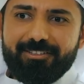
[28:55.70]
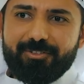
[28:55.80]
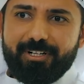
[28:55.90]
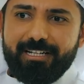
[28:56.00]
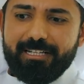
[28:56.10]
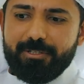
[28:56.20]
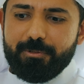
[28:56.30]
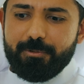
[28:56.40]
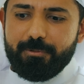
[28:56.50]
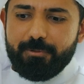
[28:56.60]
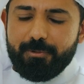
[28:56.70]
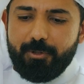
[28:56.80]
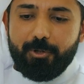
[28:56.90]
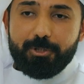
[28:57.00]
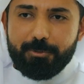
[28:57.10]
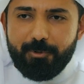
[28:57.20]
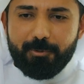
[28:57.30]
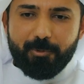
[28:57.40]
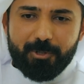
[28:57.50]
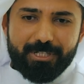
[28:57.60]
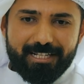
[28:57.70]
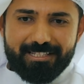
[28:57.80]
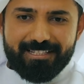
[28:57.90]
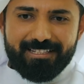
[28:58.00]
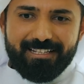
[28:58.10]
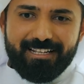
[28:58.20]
trying to launch more projects.